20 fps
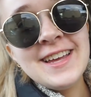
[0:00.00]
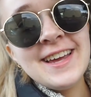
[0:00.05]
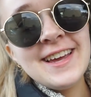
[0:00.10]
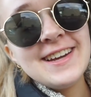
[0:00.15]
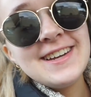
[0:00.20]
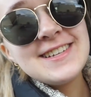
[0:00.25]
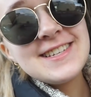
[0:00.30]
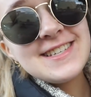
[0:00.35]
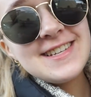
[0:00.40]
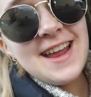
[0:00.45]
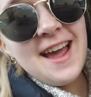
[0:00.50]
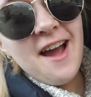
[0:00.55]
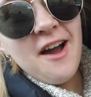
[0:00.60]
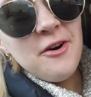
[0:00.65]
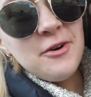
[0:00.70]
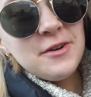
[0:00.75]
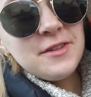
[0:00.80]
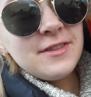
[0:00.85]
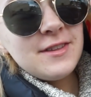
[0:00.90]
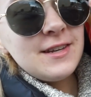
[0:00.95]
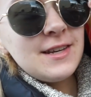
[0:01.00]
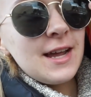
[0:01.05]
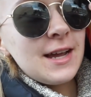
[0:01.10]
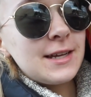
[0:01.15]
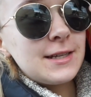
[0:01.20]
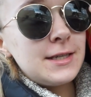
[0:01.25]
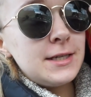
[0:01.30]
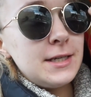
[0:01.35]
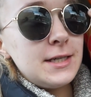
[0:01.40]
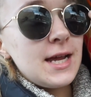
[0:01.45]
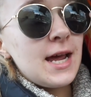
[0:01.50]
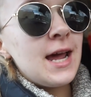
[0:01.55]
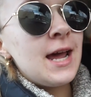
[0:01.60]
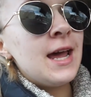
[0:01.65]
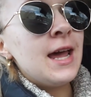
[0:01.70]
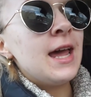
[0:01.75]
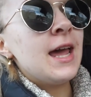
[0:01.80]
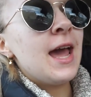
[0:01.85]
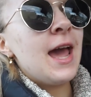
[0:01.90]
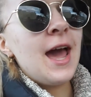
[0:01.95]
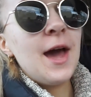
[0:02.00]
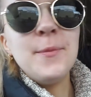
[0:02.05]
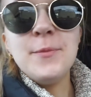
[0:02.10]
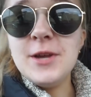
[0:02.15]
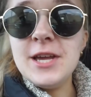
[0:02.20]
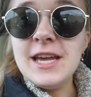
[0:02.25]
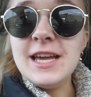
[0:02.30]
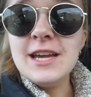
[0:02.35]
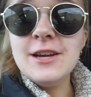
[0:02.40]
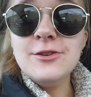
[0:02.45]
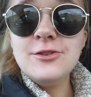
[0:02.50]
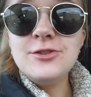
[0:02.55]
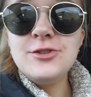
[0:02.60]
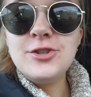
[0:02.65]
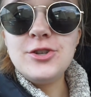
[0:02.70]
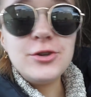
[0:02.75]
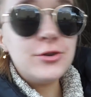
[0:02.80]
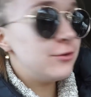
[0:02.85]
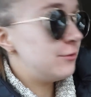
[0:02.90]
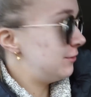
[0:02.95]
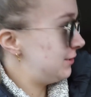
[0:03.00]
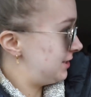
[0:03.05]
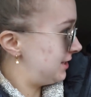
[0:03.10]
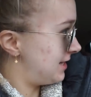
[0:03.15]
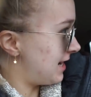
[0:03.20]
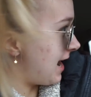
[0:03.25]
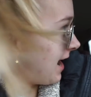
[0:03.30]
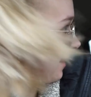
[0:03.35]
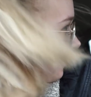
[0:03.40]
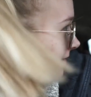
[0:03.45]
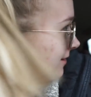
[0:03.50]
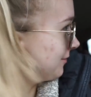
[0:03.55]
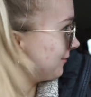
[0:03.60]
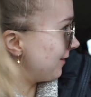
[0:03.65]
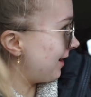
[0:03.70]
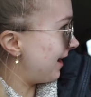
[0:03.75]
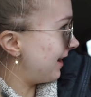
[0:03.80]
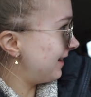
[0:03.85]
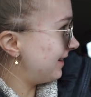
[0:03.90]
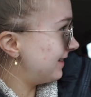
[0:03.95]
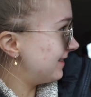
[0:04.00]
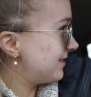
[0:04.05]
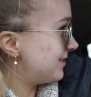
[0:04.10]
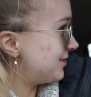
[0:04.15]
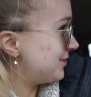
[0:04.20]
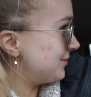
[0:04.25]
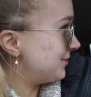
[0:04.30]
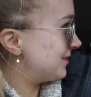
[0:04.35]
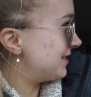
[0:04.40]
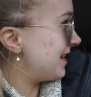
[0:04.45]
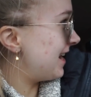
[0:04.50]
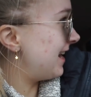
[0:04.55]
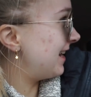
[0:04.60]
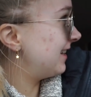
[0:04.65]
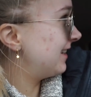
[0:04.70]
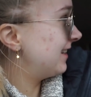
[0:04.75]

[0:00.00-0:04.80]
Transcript: It is now the next day. Happy Tuesday, right? It's Tuesday.